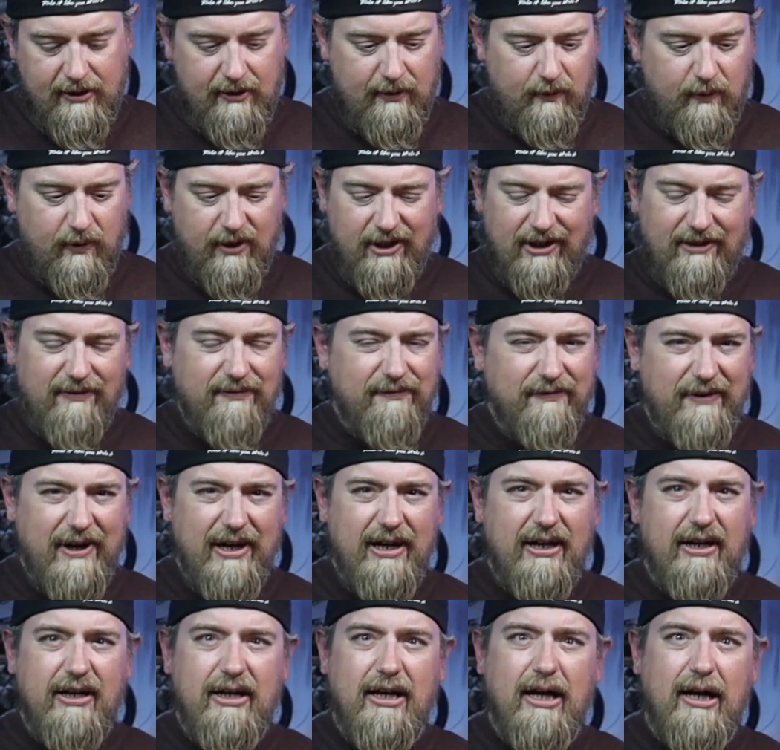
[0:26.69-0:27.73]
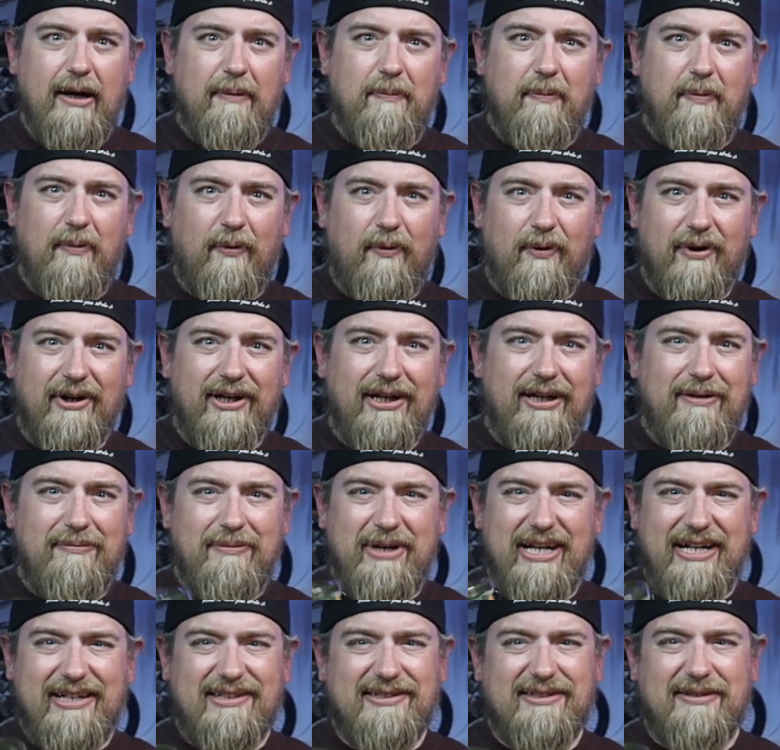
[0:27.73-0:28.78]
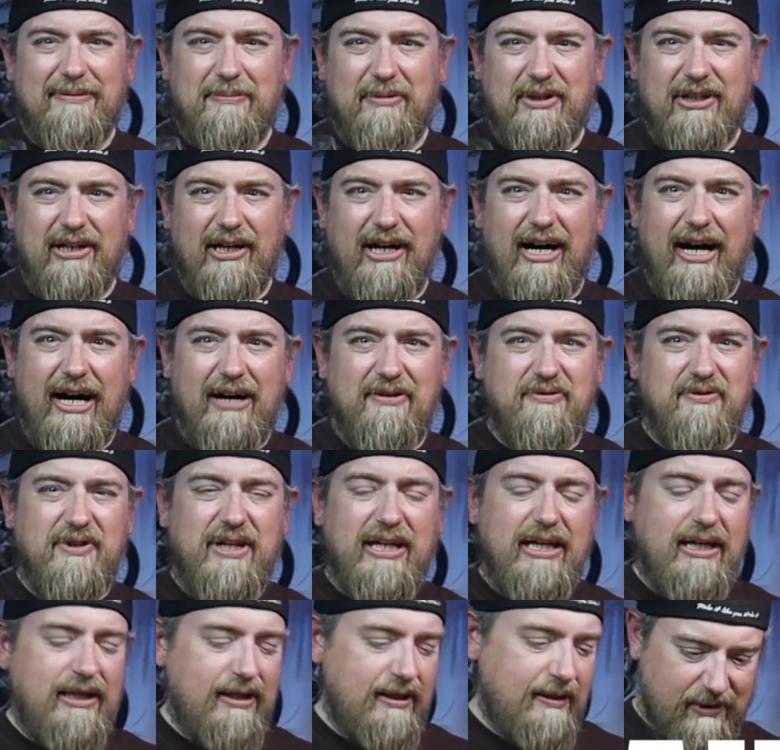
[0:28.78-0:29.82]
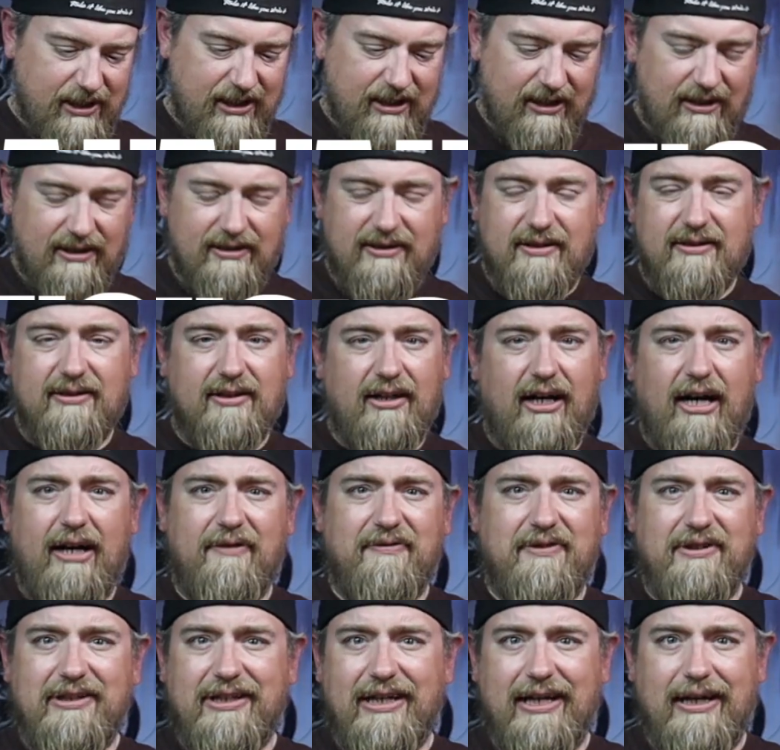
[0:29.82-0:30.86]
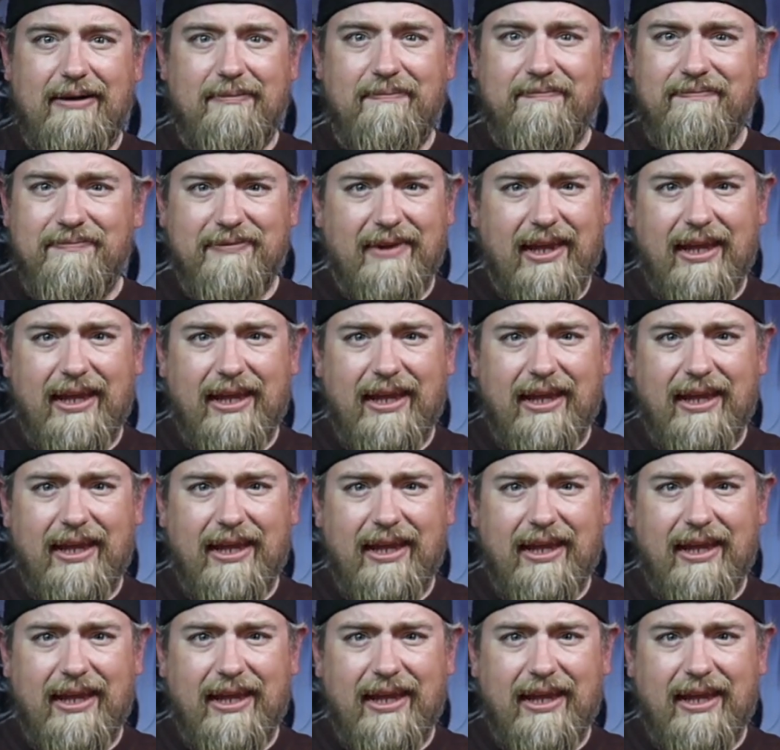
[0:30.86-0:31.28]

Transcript: We're going to fire it up. We're going to make some coffee because it's coffee time.